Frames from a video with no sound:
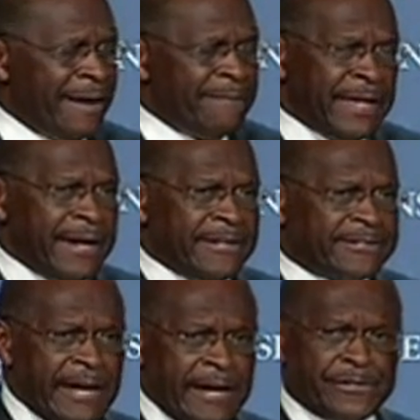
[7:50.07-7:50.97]
and then
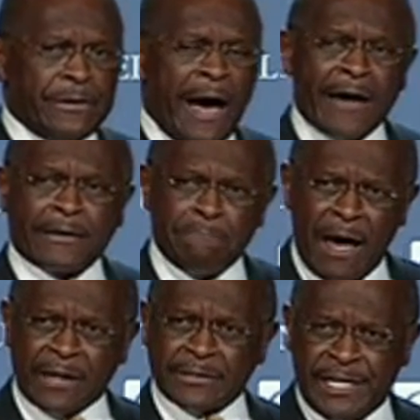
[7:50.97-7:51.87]
say to
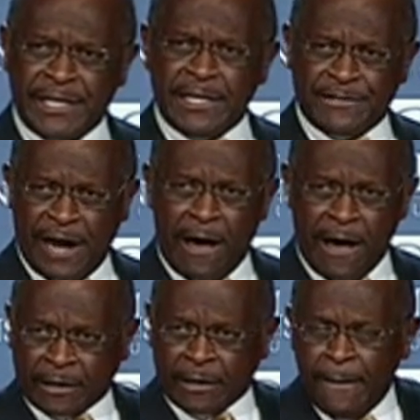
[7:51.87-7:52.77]

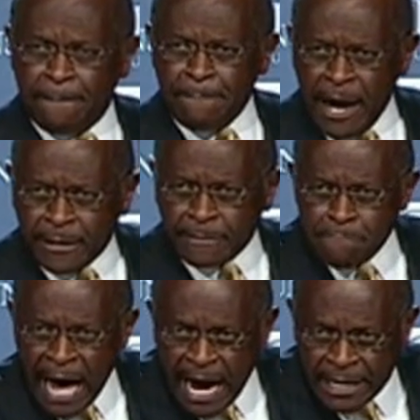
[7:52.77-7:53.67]
Ahmadinejad, make
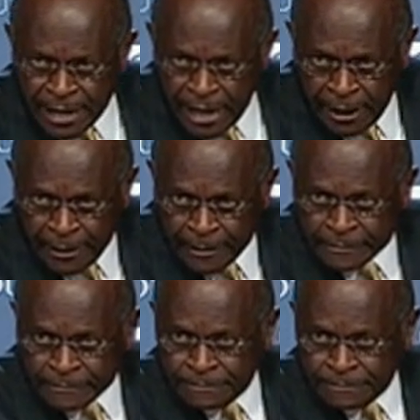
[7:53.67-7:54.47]
mine day.